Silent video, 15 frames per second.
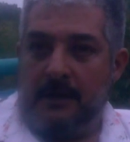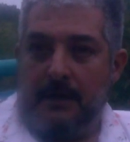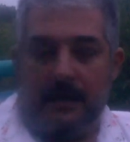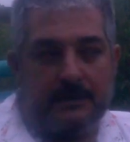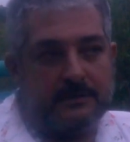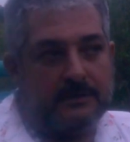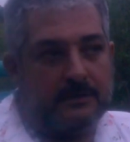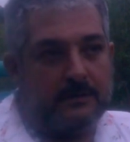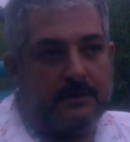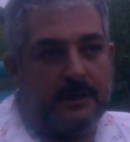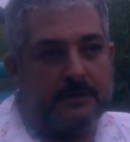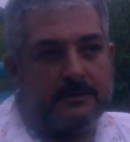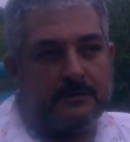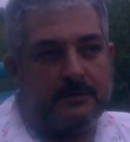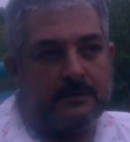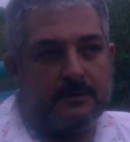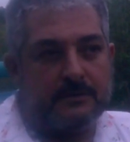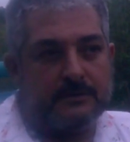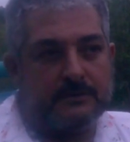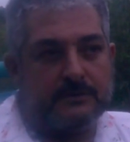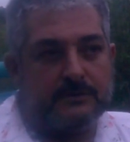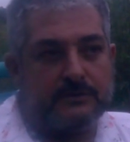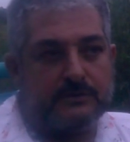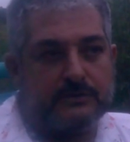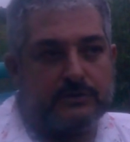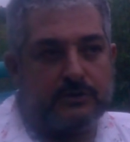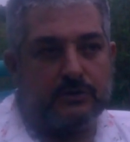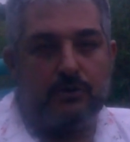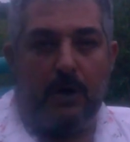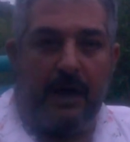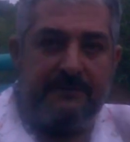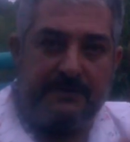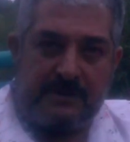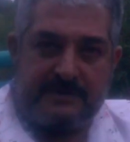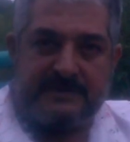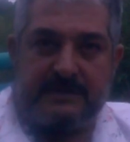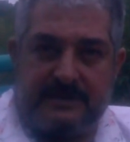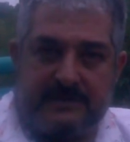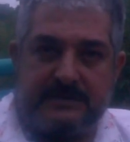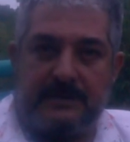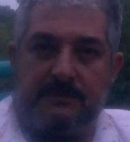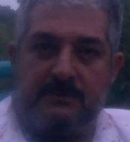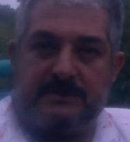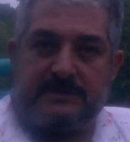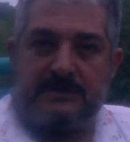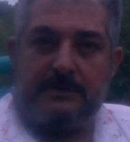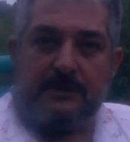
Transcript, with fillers: And you're like, so you have a system, it's,